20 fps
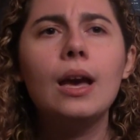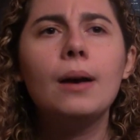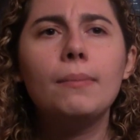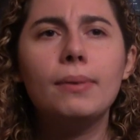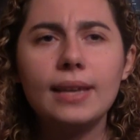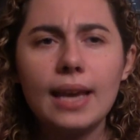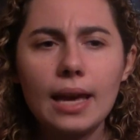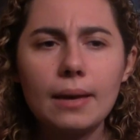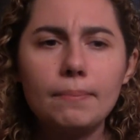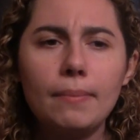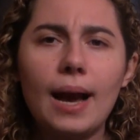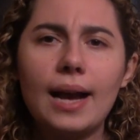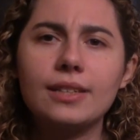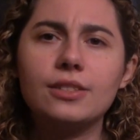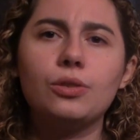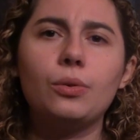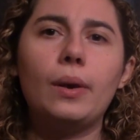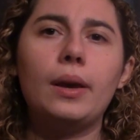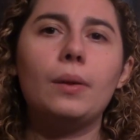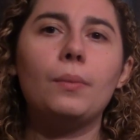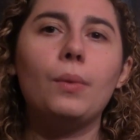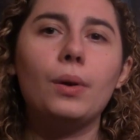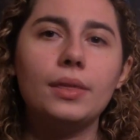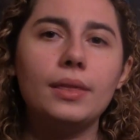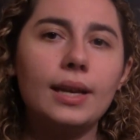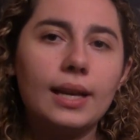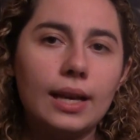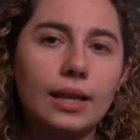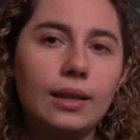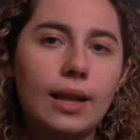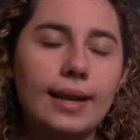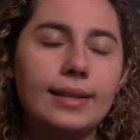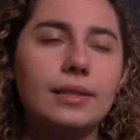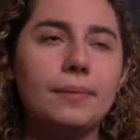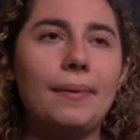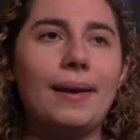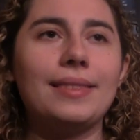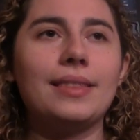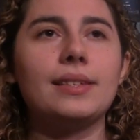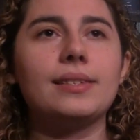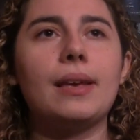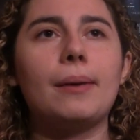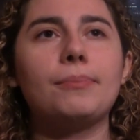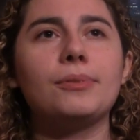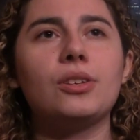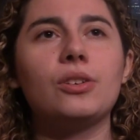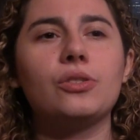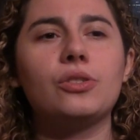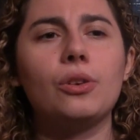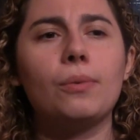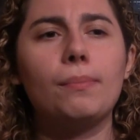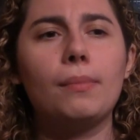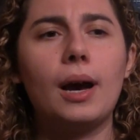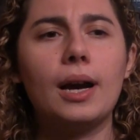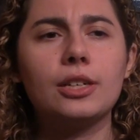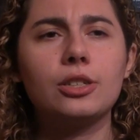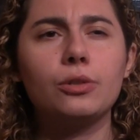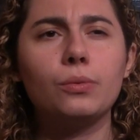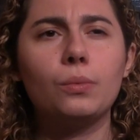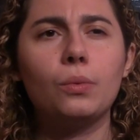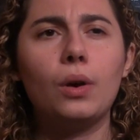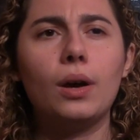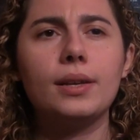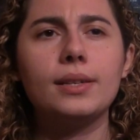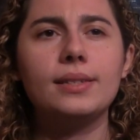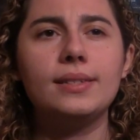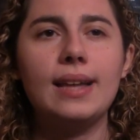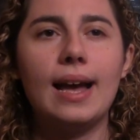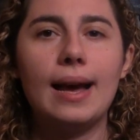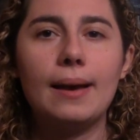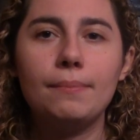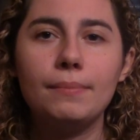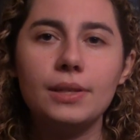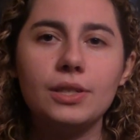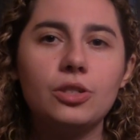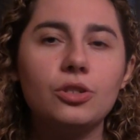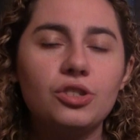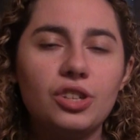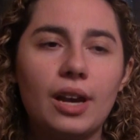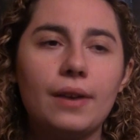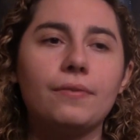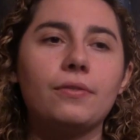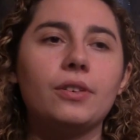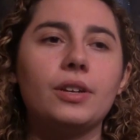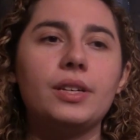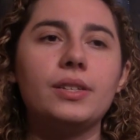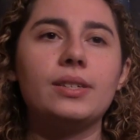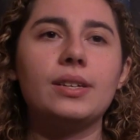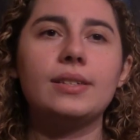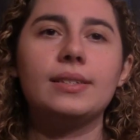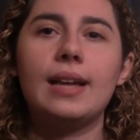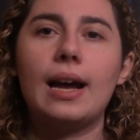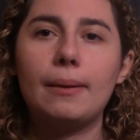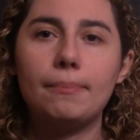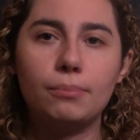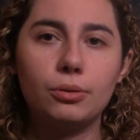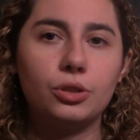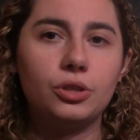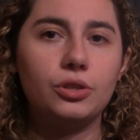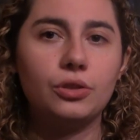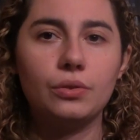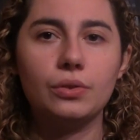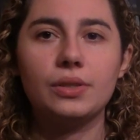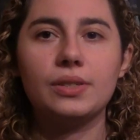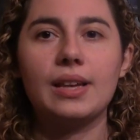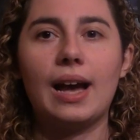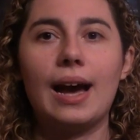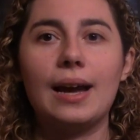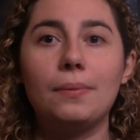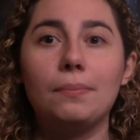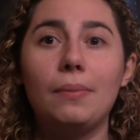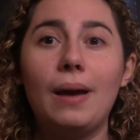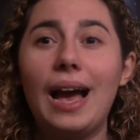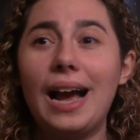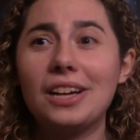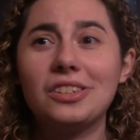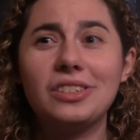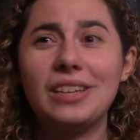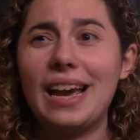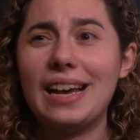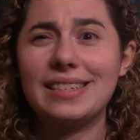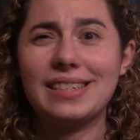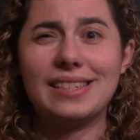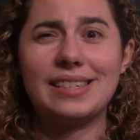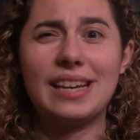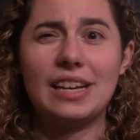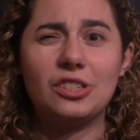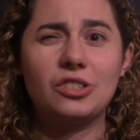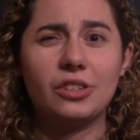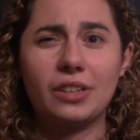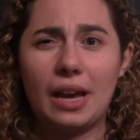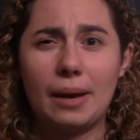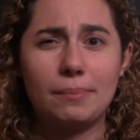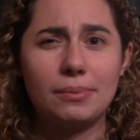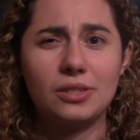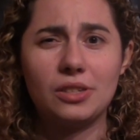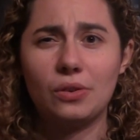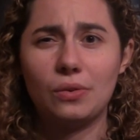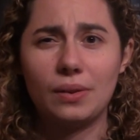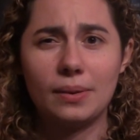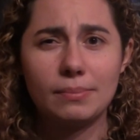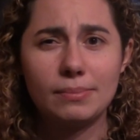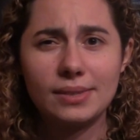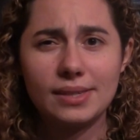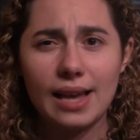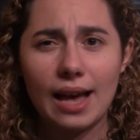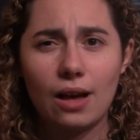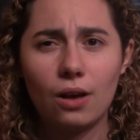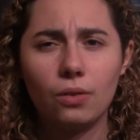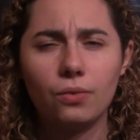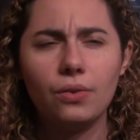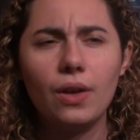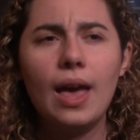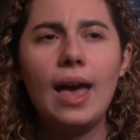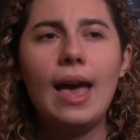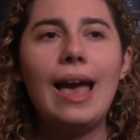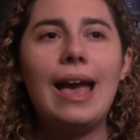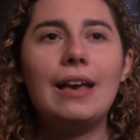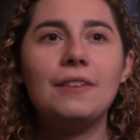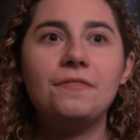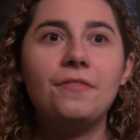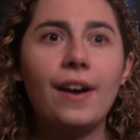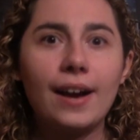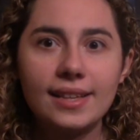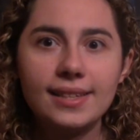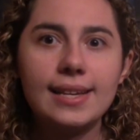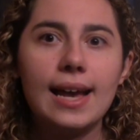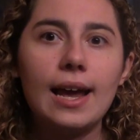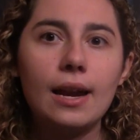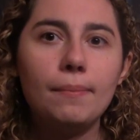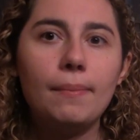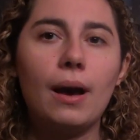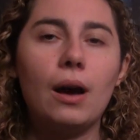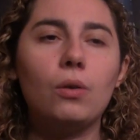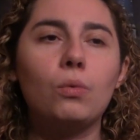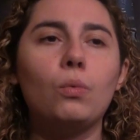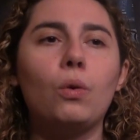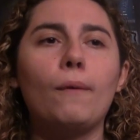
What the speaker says: But getting back to it, one thing I liked about this episode so much was that Mr. Jefferies is not pushed to his side, but actually has a centric episode himself and finds out about